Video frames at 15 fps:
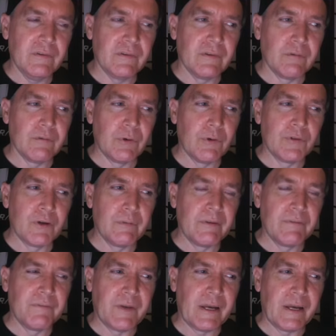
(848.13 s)
the World
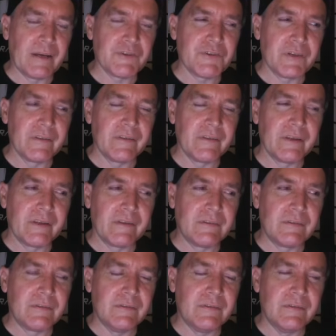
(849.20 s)
Army faction, I think
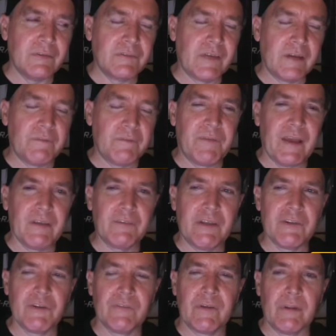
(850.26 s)
this kind of
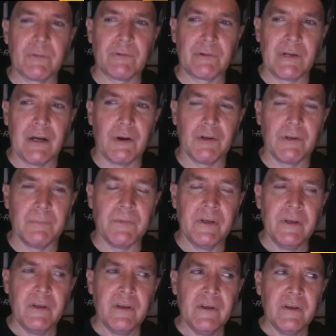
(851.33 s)
fascination developed around
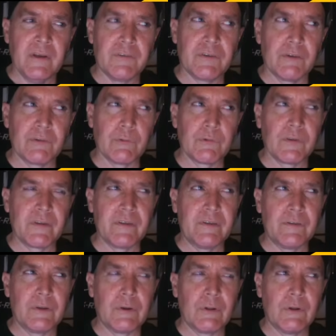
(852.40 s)
them is because there was like
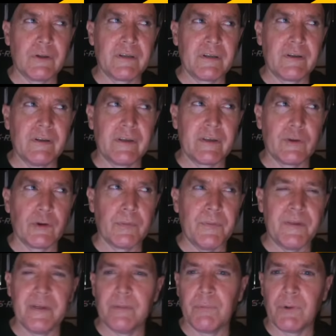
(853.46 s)
these good looking, like
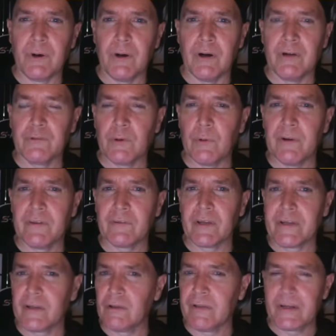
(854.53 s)
European broads always
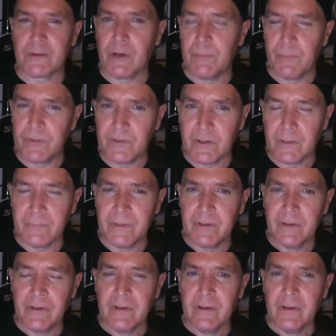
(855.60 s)
like clicked up with them,